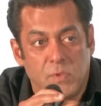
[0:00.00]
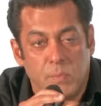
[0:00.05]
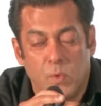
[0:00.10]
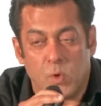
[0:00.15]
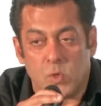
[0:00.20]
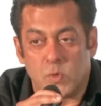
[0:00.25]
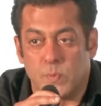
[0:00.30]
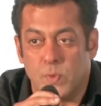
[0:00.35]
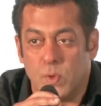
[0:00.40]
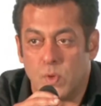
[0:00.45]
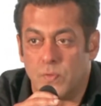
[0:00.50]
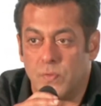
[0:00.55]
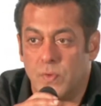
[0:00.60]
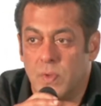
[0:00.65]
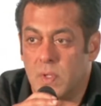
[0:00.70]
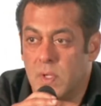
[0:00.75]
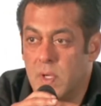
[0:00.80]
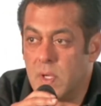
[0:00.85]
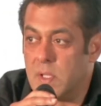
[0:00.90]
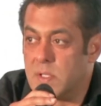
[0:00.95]
most beautiful
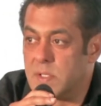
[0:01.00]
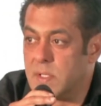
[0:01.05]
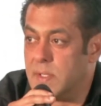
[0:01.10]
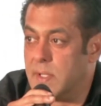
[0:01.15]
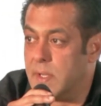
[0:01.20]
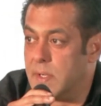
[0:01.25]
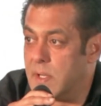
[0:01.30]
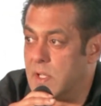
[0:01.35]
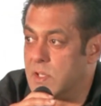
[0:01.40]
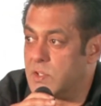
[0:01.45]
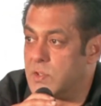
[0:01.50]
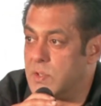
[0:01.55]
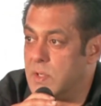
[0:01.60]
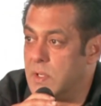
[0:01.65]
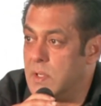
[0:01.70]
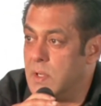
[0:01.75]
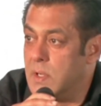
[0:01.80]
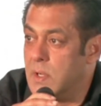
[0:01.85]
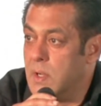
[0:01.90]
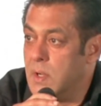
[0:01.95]
girls in the
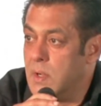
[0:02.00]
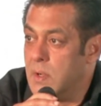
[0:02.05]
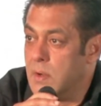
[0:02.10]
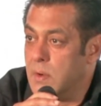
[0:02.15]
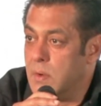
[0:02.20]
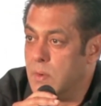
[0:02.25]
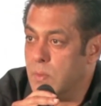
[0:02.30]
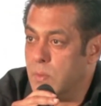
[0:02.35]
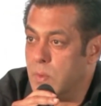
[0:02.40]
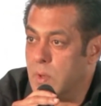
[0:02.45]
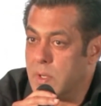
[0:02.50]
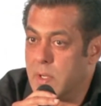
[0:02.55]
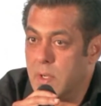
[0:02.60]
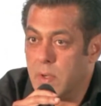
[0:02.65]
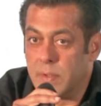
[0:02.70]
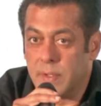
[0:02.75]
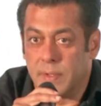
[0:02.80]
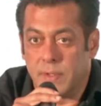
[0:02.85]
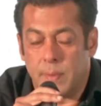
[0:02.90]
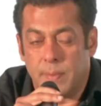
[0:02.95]
industry working
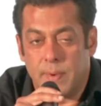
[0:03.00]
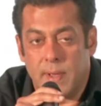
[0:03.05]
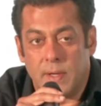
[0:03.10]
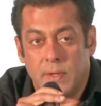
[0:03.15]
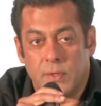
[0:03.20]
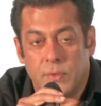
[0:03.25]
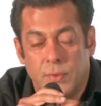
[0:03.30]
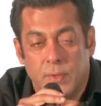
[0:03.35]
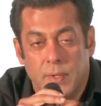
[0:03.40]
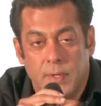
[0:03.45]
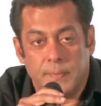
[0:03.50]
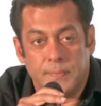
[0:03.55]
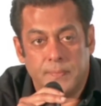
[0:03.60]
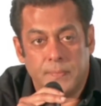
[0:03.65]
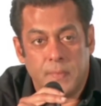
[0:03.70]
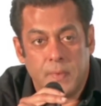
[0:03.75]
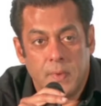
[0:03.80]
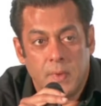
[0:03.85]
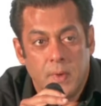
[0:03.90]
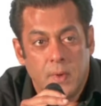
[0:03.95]
on the Dabang tour.
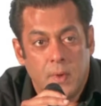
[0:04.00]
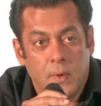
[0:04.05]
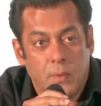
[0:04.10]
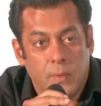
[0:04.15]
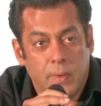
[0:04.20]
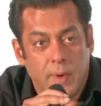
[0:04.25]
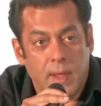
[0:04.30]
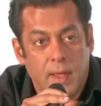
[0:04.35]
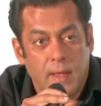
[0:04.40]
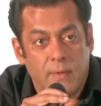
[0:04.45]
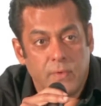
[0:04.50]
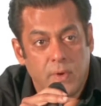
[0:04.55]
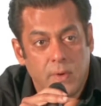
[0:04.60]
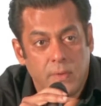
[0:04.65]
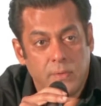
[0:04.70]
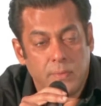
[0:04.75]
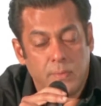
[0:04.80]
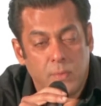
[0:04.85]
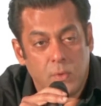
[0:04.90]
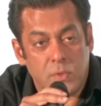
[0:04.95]
We have one
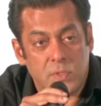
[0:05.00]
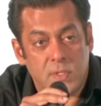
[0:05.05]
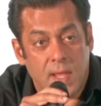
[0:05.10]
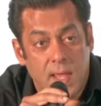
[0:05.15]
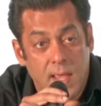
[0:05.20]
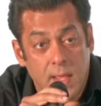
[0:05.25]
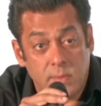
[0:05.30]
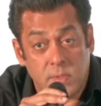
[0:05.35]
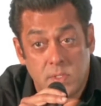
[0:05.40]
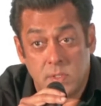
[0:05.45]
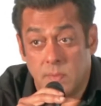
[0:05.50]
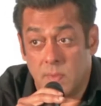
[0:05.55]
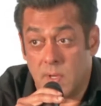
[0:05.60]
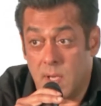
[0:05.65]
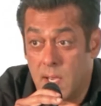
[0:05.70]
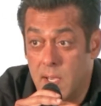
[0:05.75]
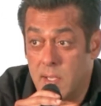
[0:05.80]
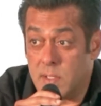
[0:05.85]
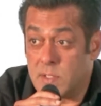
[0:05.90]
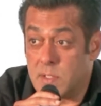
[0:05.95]
of the most handsome
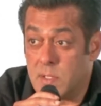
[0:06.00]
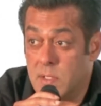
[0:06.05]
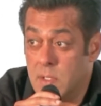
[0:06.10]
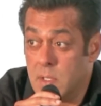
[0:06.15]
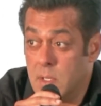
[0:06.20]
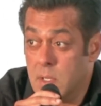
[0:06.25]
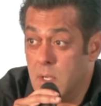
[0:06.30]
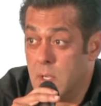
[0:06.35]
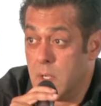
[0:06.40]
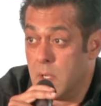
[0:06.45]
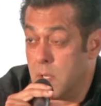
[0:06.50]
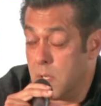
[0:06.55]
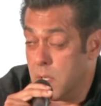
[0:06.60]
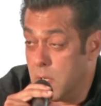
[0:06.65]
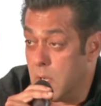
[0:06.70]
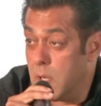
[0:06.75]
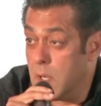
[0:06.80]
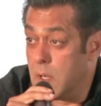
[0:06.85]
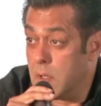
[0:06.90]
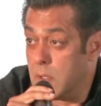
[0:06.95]
guys
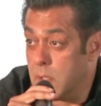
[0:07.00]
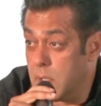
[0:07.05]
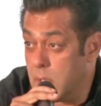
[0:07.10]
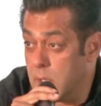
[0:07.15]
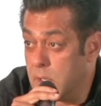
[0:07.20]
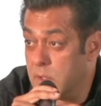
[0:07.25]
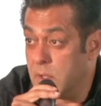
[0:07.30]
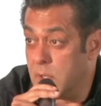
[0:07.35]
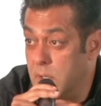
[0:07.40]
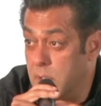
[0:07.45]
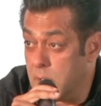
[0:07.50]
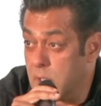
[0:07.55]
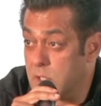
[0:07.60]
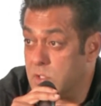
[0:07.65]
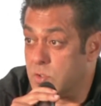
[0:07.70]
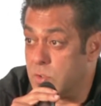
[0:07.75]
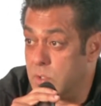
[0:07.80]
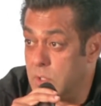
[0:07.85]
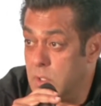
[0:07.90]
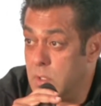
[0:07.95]
in the
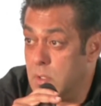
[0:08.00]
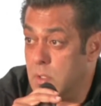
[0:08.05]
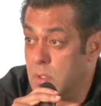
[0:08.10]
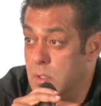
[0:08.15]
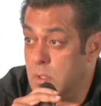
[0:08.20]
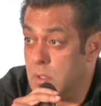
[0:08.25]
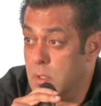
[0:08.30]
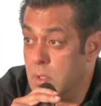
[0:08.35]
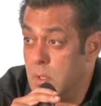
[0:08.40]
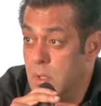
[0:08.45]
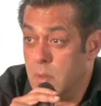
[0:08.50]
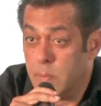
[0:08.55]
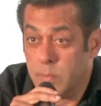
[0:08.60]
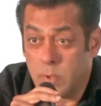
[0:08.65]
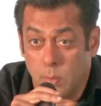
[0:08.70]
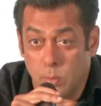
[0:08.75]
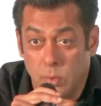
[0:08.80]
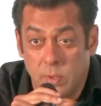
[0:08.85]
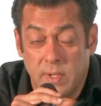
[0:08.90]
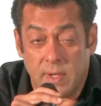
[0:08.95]
industry,
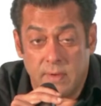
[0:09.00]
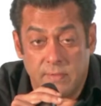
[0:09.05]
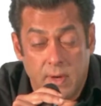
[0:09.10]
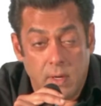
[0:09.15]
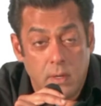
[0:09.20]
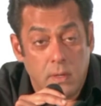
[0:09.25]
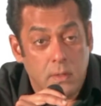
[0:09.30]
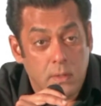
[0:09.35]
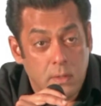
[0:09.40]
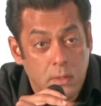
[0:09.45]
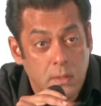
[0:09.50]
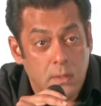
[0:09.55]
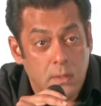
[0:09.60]
Prabhu Deva,